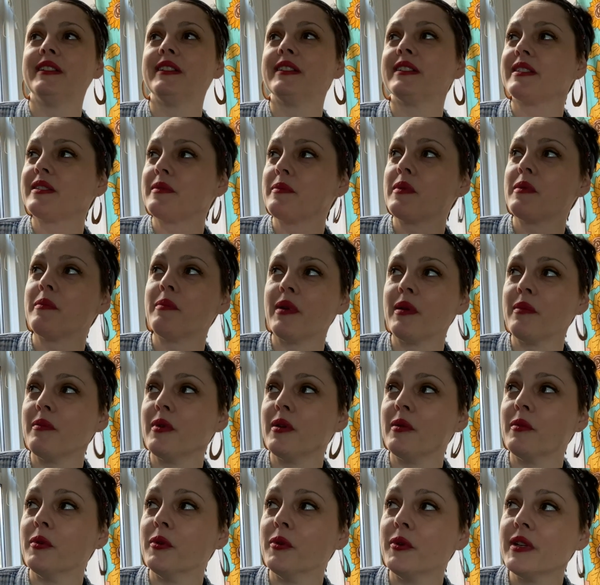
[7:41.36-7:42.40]
something my
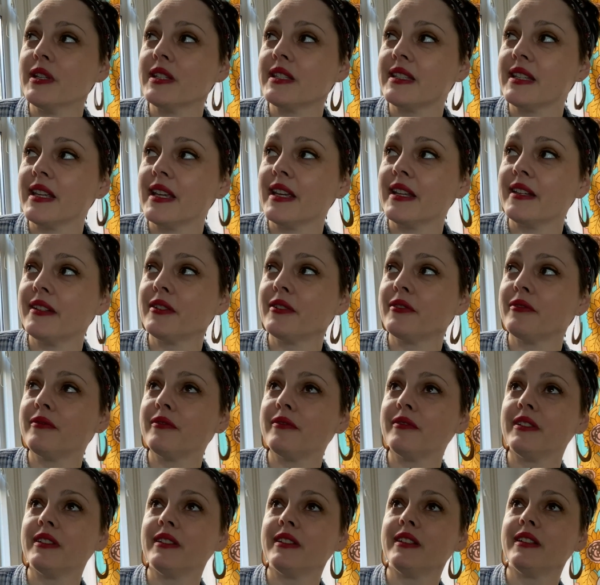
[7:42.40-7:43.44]
mom always said
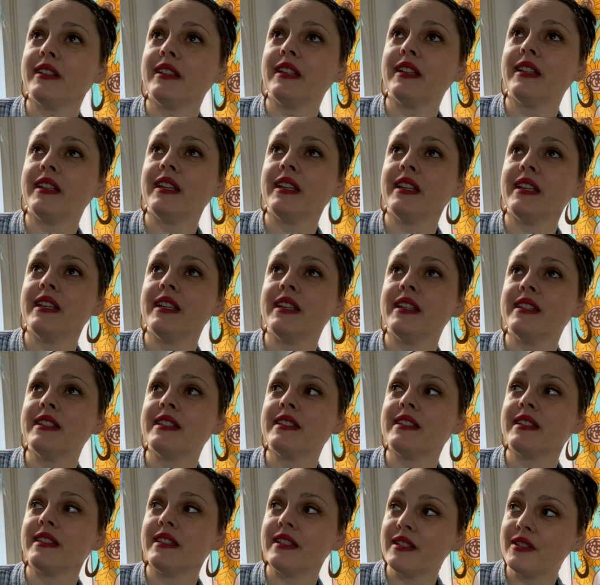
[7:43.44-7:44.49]

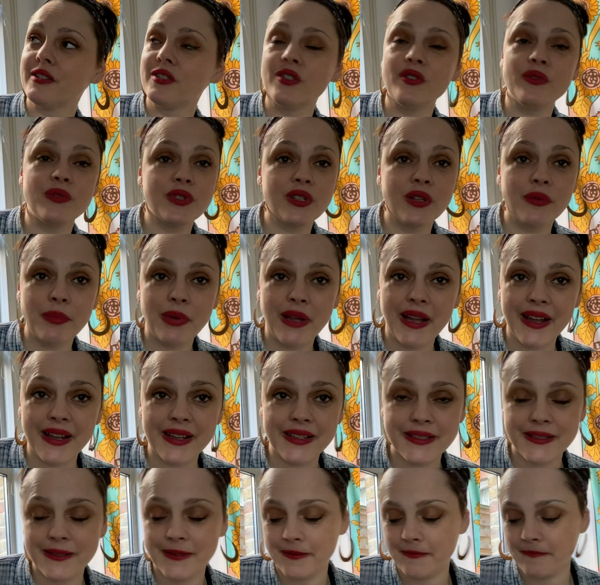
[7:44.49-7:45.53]
is this too shall
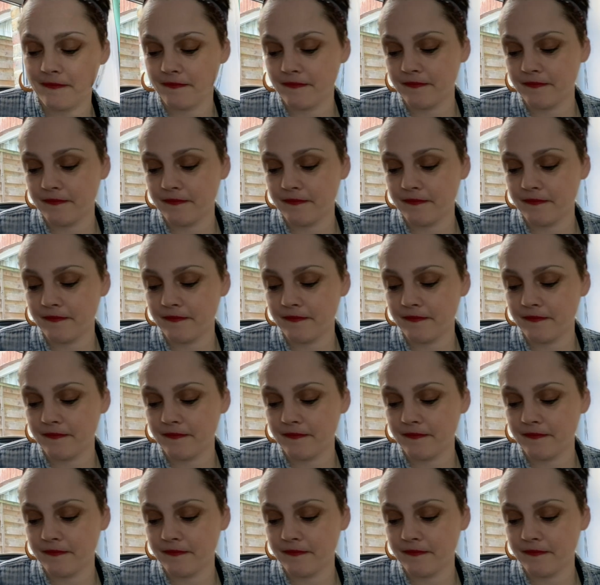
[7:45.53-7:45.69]
pass.